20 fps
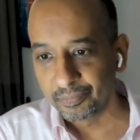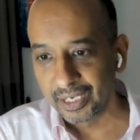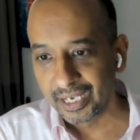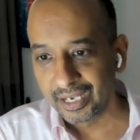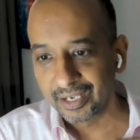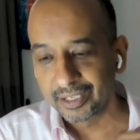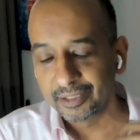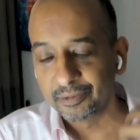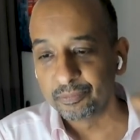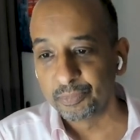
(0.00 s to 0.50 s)

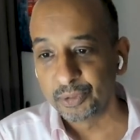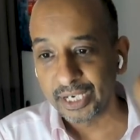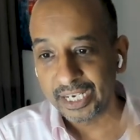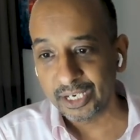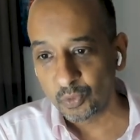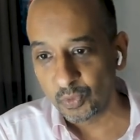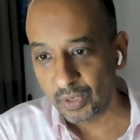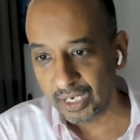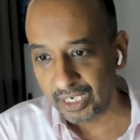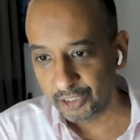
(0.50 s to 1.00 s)
and
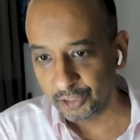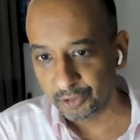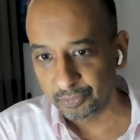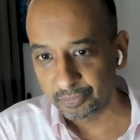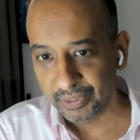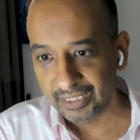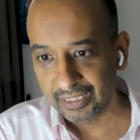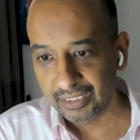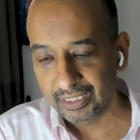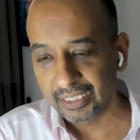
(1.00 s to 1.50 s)
break while you're
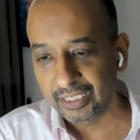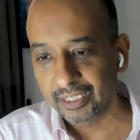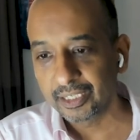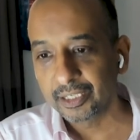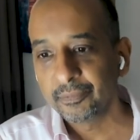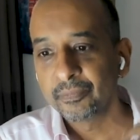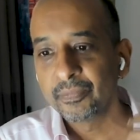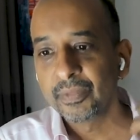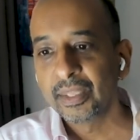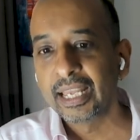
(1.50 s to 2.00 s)
building.
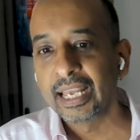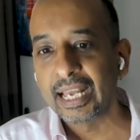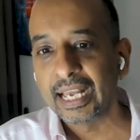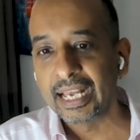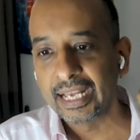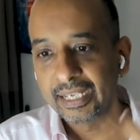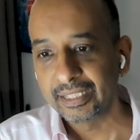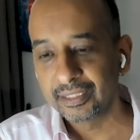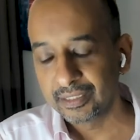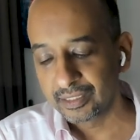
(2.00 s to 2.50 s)

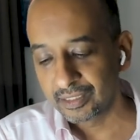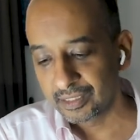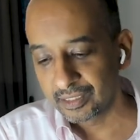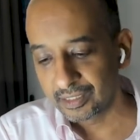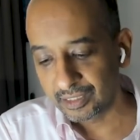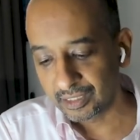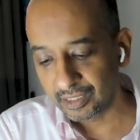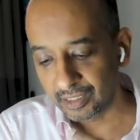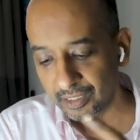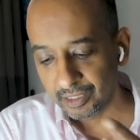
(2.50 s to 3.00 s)
And
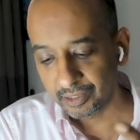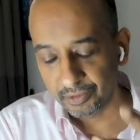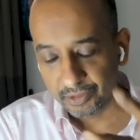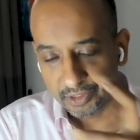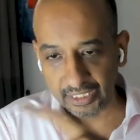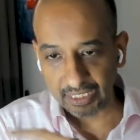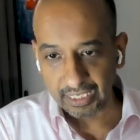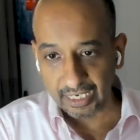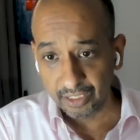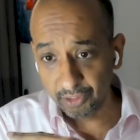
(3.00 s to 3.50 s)

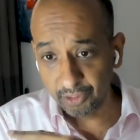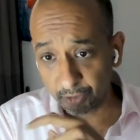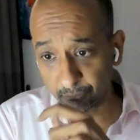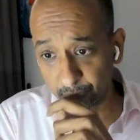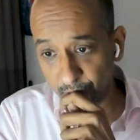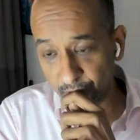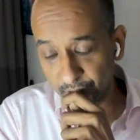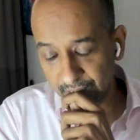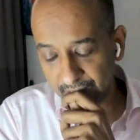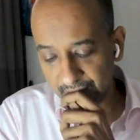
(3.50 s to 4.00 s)
the other
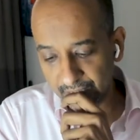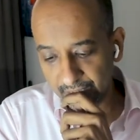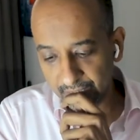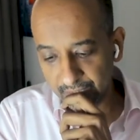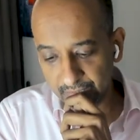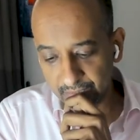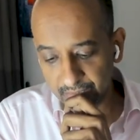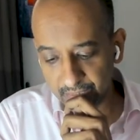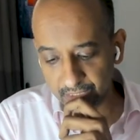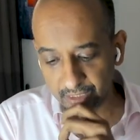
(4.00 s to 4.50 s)
point
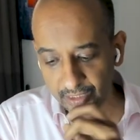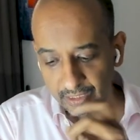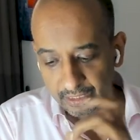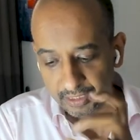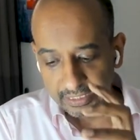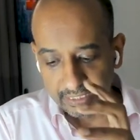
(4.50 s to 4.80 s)
is